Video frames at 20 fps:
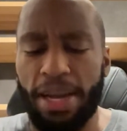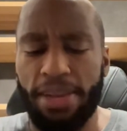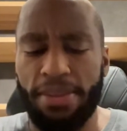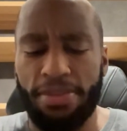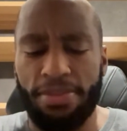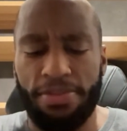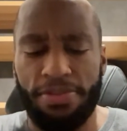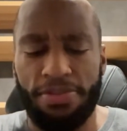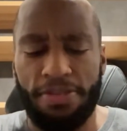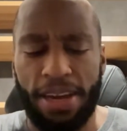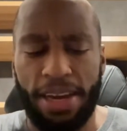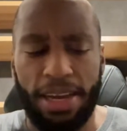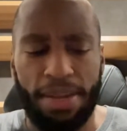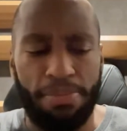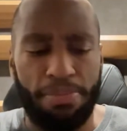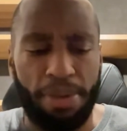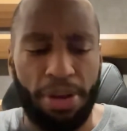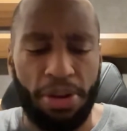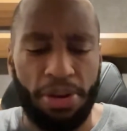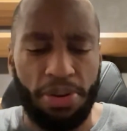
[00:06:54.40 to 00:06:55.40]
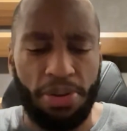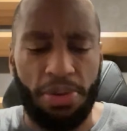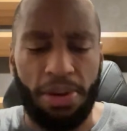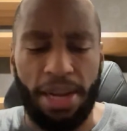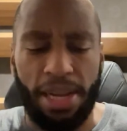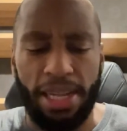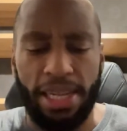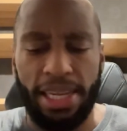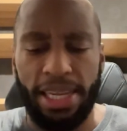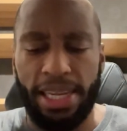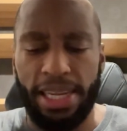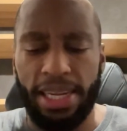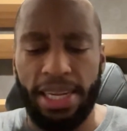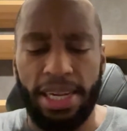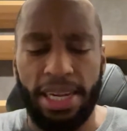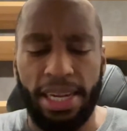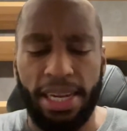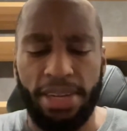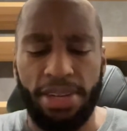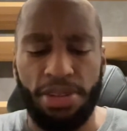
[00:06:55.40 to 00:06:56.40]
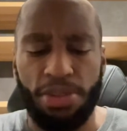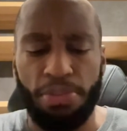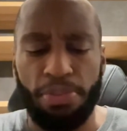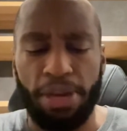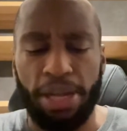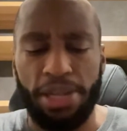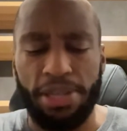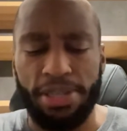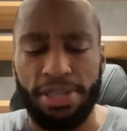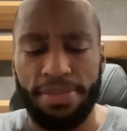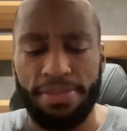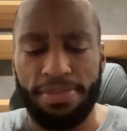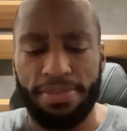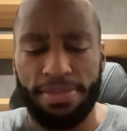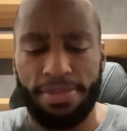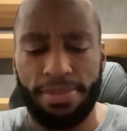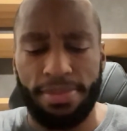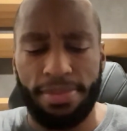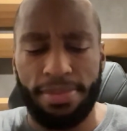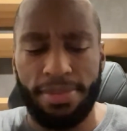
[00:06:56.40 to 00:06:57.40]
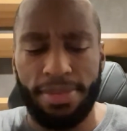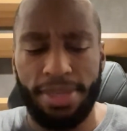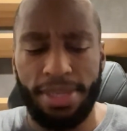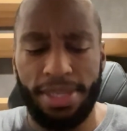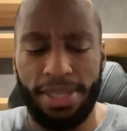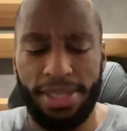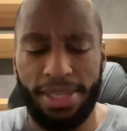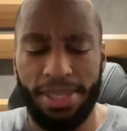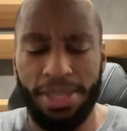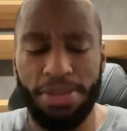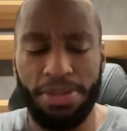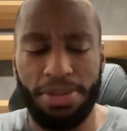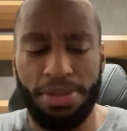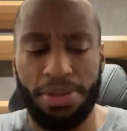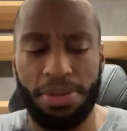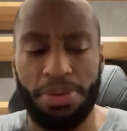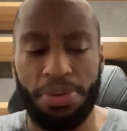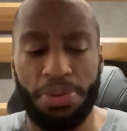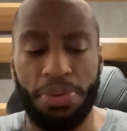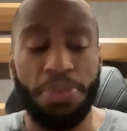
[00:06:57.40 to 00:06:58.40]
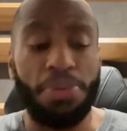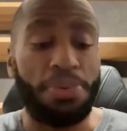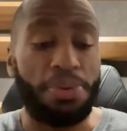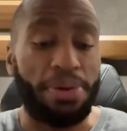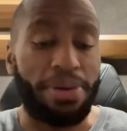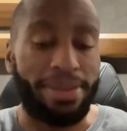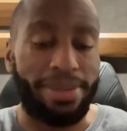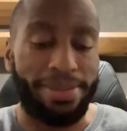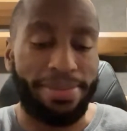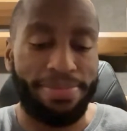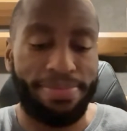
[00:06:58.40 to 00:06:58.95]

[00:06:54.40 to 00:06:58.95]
find better quality in like another belt. It's still cool.